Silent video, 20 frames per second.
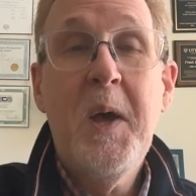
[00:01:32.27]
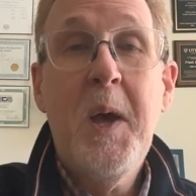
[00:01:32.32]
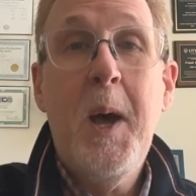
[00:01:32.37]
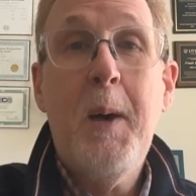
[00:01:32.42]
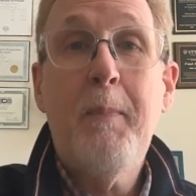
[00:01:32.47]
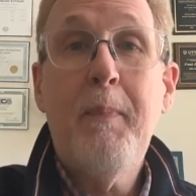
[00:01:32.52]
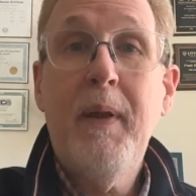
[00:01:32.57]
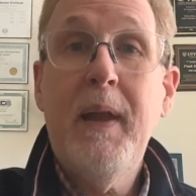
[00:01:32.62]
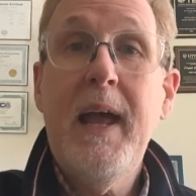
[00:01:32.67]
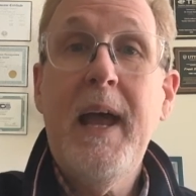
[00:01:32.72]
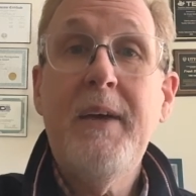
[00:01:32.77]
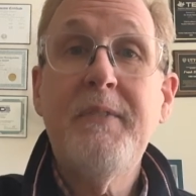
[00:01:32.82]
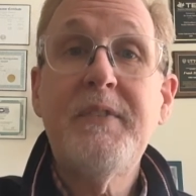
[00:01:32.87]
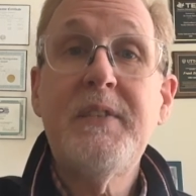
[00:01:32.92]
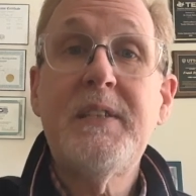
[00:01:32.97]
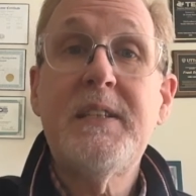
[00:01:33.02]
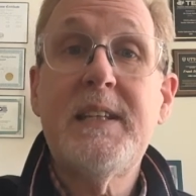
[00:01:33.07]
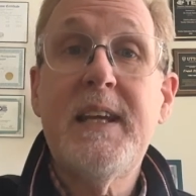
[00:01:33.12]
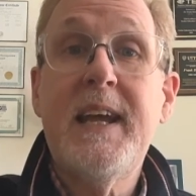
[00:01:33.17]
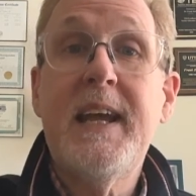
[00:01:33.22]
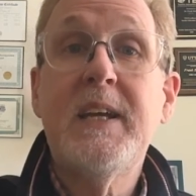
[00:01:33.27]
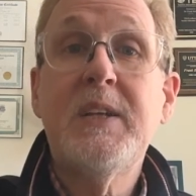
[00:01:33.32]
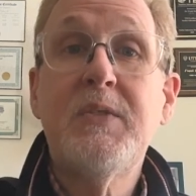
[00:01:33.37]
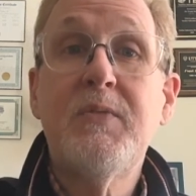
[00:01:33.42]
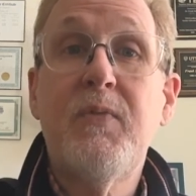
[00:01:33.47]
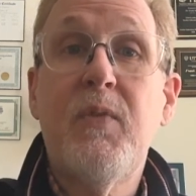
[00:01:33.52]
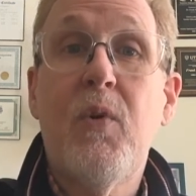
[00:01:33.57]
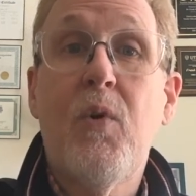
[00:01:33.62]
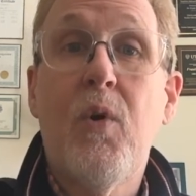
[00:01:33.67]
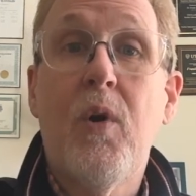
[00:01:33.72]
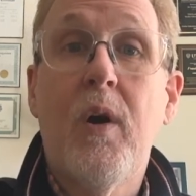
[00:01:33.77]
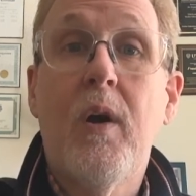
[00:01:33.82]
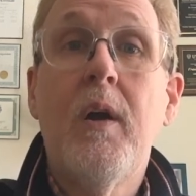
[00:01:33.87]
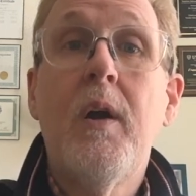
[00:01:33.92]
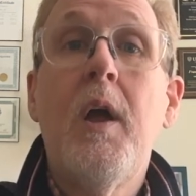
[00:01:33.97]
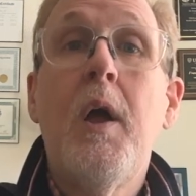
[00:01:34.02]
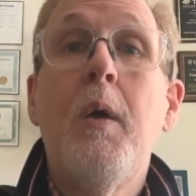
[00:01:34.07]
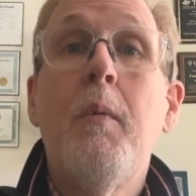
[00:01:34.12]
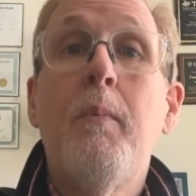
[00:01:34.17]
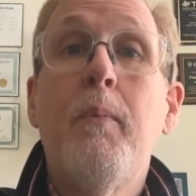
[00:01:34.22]
A PLAAFP stands for
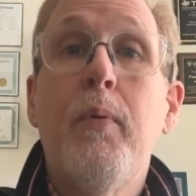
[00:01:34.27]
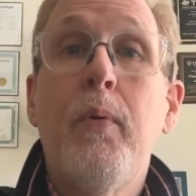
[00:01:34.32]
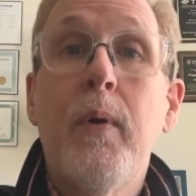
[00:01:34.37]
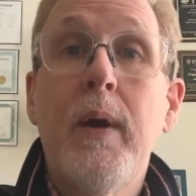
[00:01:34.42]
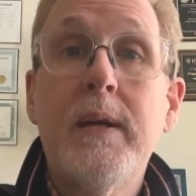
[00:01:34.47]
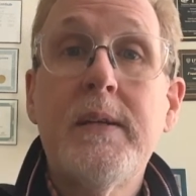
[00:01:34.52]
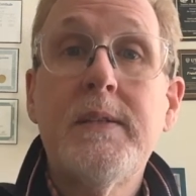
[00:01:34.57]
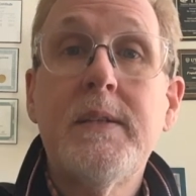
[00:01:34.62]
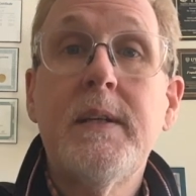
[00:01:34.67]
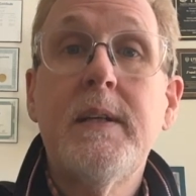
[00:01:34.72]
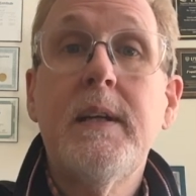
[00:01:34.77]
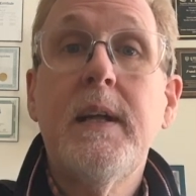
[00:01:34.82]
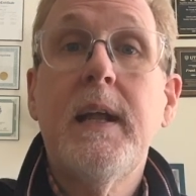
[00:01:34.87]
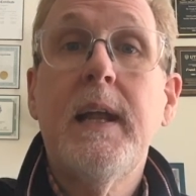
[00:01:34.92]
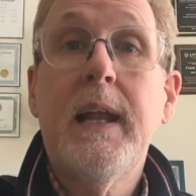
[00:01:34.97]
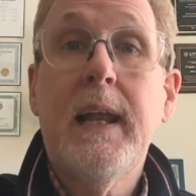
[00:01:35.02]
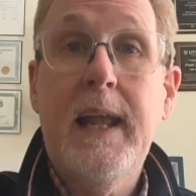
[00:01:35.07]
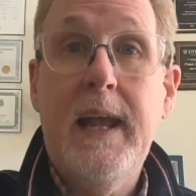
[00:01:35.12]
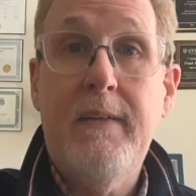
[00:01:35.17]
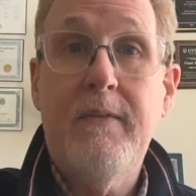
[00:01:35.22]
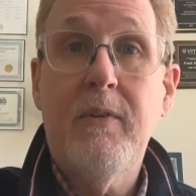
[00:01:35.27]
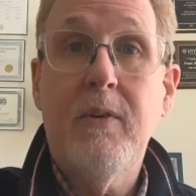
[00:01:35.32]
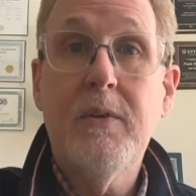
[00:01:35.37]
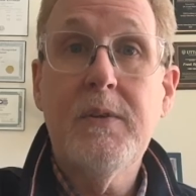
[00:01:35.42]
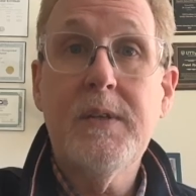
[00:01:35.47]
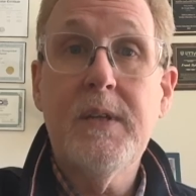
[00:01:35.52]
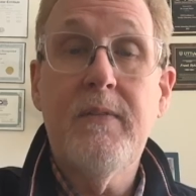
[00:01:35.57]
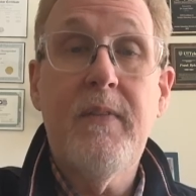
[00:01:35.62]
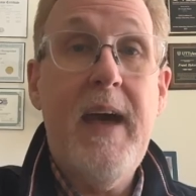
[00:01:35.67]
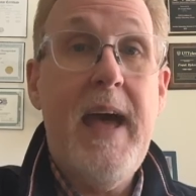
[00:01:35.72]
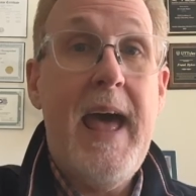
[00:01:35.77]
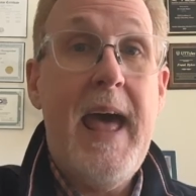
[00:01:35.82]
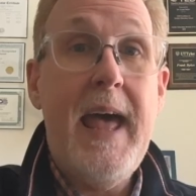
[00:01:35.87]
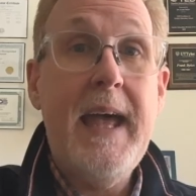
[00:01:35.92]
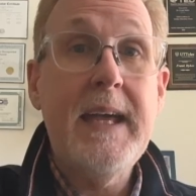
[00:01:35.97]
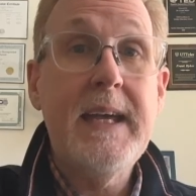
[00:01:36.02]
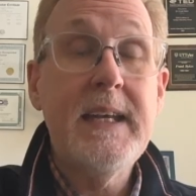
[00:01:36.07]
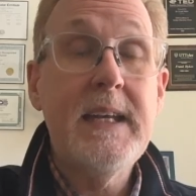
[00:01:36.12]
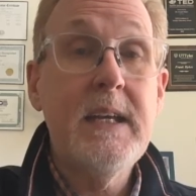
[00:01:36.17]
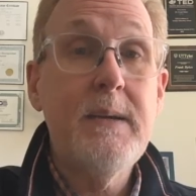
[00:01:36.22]
Present Levels of
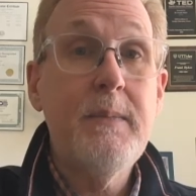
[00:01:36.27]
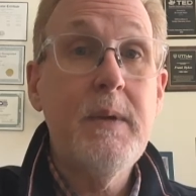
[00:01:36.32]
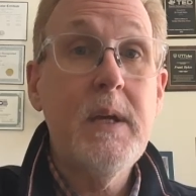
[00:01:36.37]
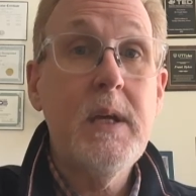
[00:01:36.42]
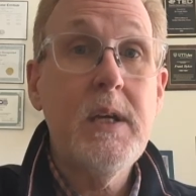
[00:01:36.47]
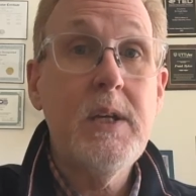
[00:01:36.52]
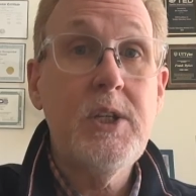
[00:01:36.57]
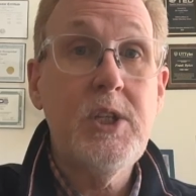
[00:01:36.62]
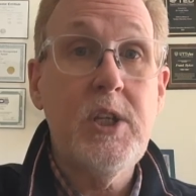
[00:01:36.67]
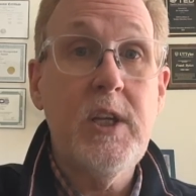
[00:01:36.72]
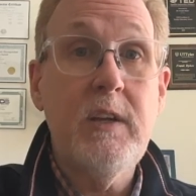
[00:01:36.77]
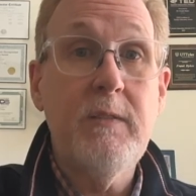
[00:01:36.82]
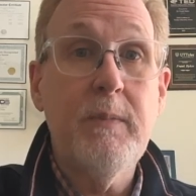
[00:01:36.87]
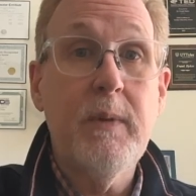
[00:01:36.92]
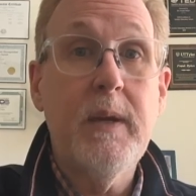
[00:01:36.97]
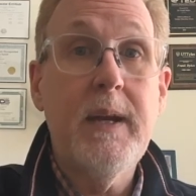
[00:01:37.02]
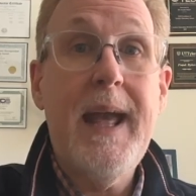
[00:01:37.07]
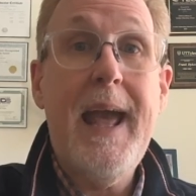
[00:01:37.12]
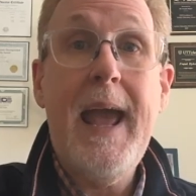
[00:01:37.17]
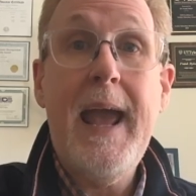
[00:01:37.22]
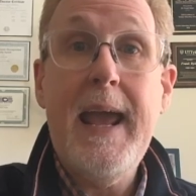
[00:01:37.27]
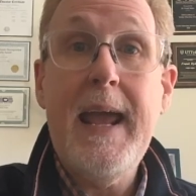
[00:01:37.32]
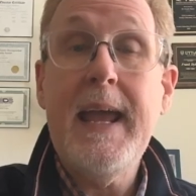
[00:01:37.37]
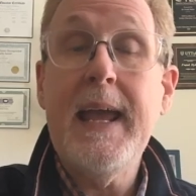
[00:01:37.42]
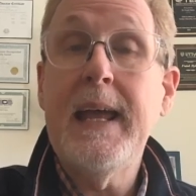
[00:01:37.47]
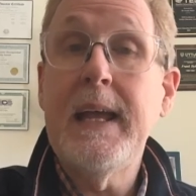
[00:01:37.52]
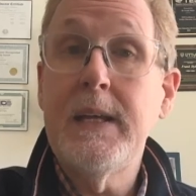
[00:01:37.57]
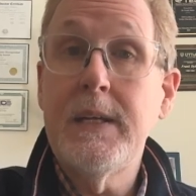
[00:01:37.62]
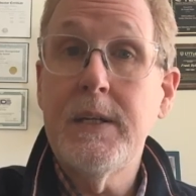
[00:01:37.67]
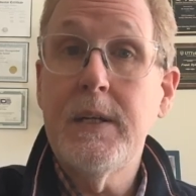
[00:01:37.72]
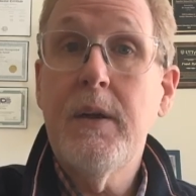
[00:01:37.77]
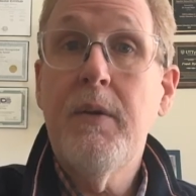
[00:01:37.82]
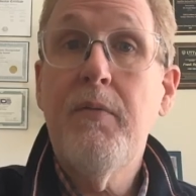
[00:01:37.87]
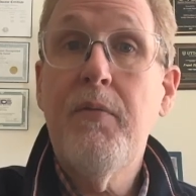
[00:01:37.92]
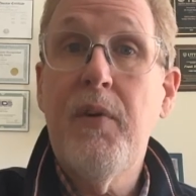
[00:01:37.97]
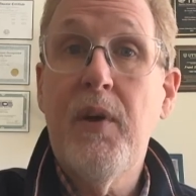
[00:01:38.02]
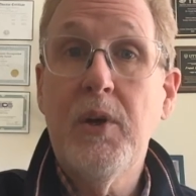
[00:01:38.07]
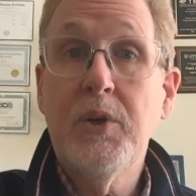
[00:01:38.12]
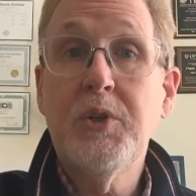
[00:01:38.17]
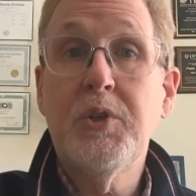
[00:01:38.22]
Academic Achievement and
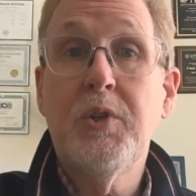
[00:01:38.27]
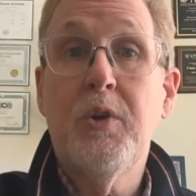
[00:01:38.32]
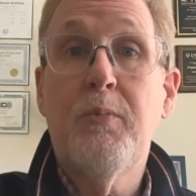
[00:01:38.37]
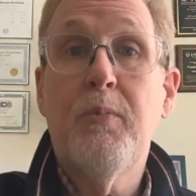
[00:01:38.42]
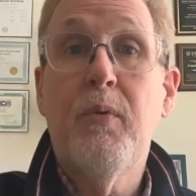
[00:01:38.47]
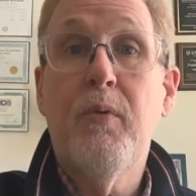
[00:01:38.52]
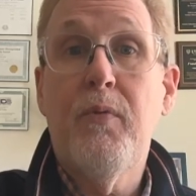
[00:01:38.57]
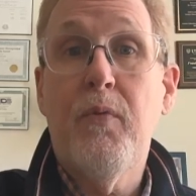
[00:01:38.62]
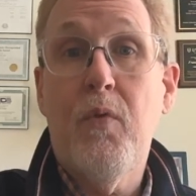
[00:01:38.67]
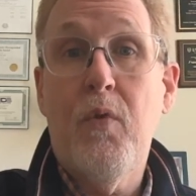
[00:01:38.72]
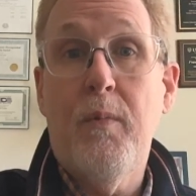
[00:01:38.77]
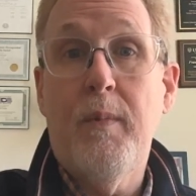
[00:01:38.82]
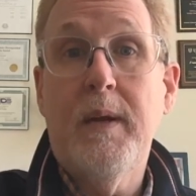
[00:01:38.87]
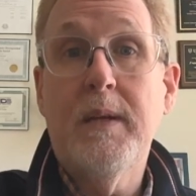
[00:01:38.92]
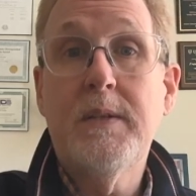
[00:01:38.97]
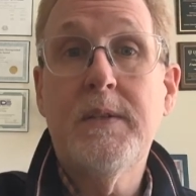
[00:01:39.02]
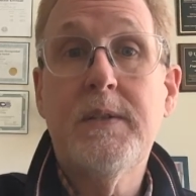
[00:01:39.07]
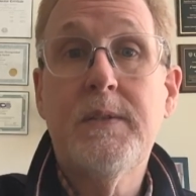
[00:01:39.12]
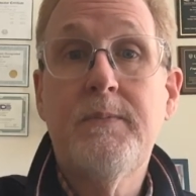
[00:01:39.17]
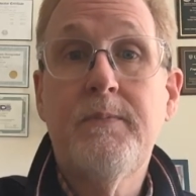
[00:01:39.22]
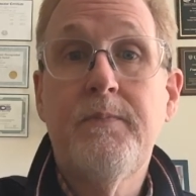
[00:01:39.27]
Functional Performance.